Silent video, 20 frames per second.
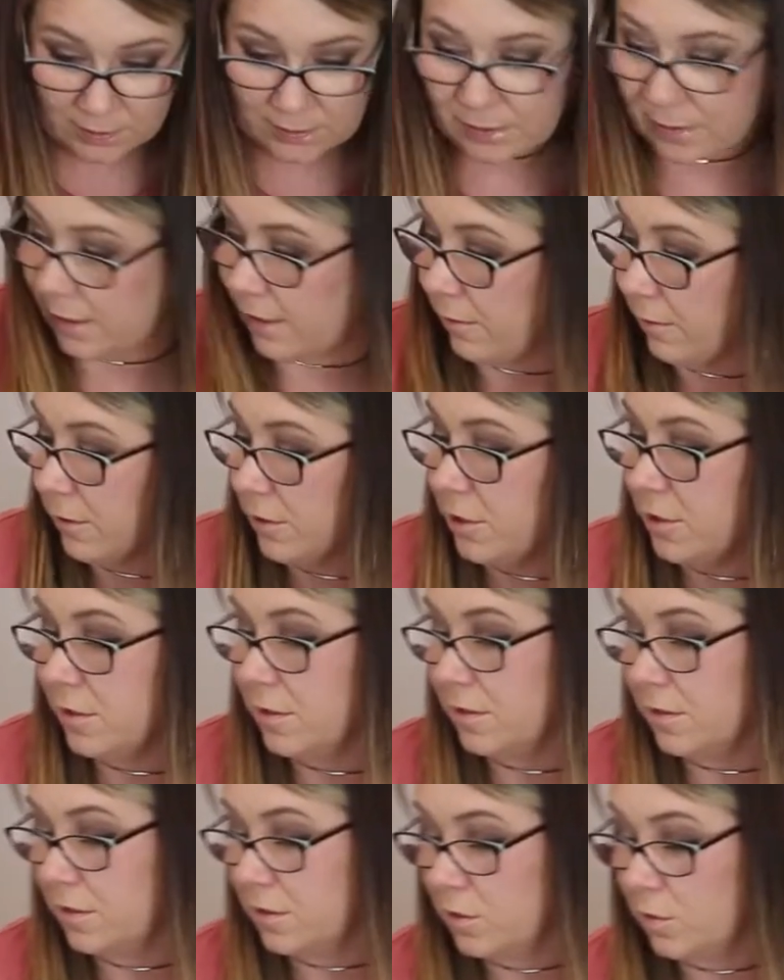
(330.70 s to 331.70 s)
Now we're just
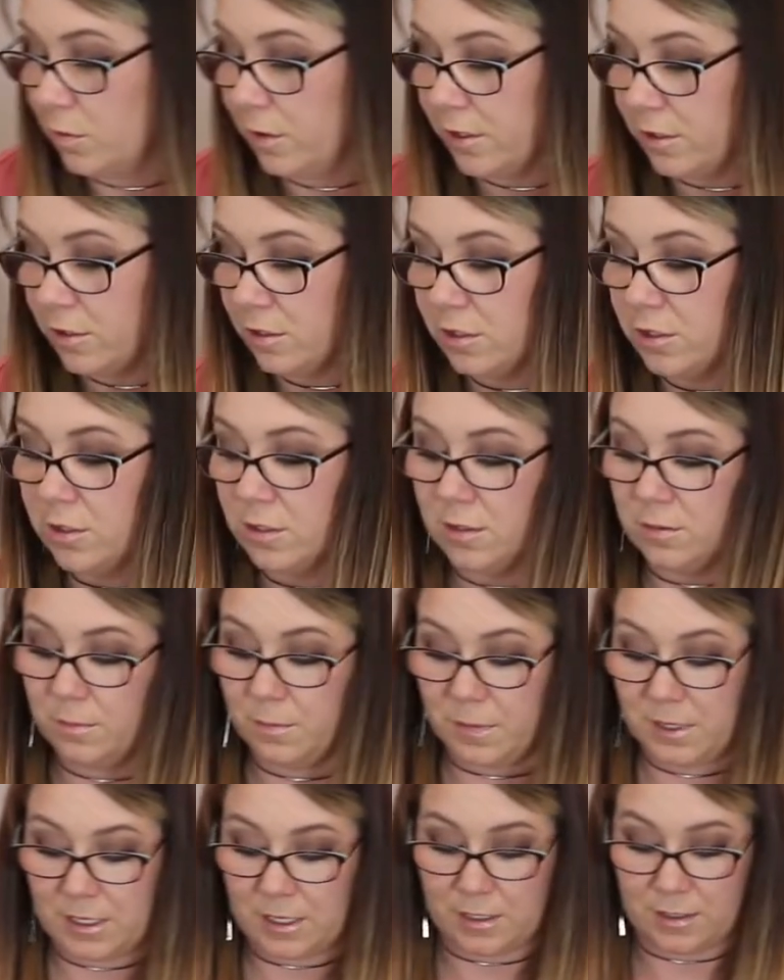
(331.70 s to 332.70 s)
gonna switch the
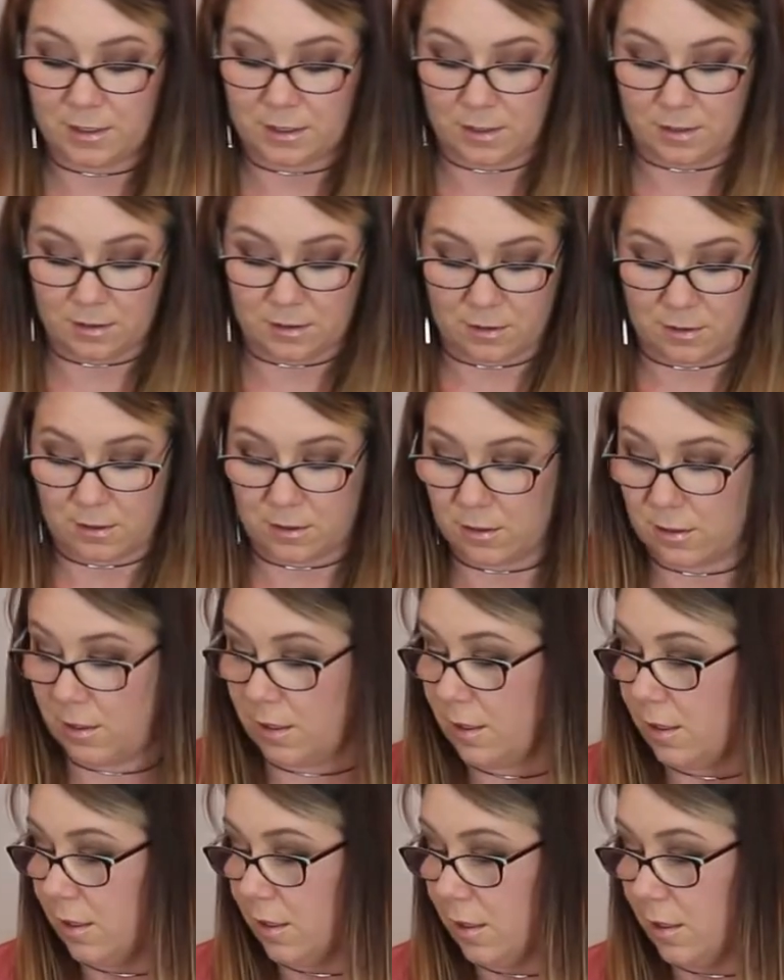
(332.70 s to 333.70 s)
bit here,
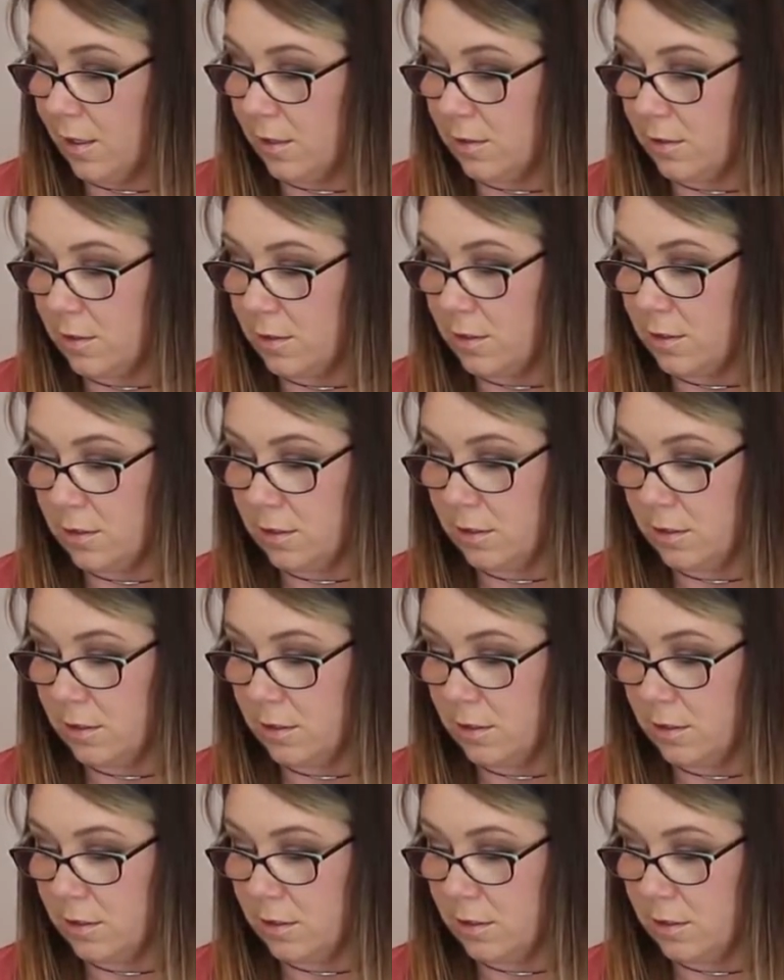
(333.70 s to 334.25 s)
and